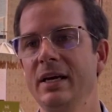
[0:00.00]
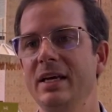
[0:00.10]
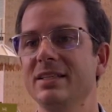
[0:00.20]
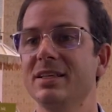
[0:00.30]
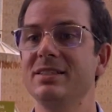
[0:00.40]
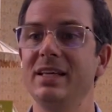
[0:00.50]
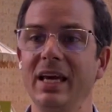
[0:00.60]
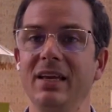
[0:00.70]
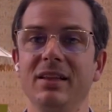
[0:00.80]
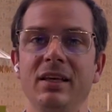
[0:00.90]
is a
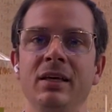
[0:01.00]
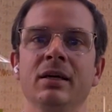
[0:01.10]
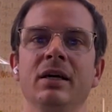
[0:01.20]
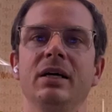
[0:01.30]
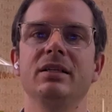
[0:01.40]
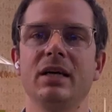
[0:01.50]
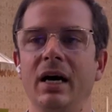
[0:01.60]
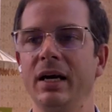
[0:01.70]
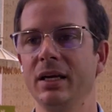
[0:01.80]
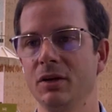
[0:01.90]
daily
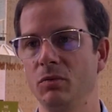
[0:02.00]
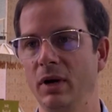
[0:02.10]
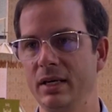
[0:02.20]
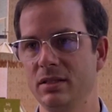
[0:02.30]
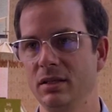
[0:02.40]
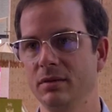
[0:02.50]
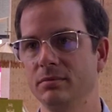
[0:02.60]
dying and rising.